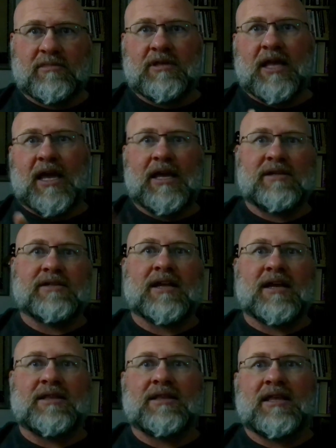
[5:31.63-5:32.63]
things
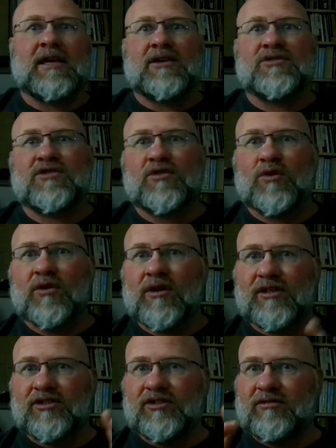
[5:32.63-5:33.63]
like this, or
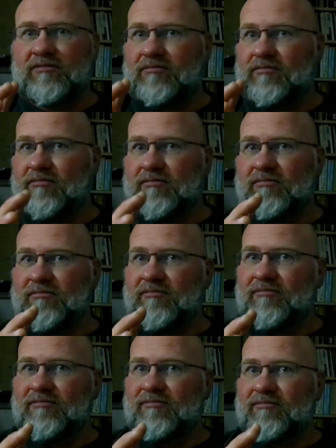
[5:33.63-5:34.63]
it's
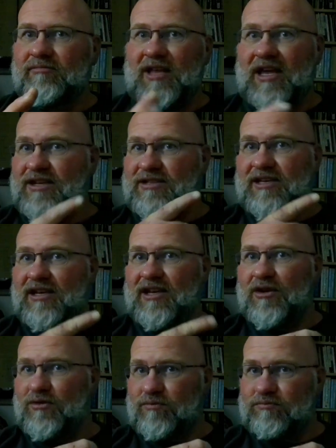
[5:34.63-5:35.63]
things that
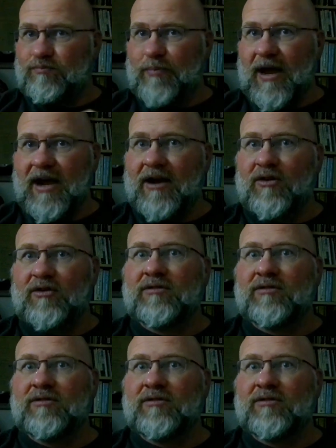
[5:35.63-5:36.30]
go pow.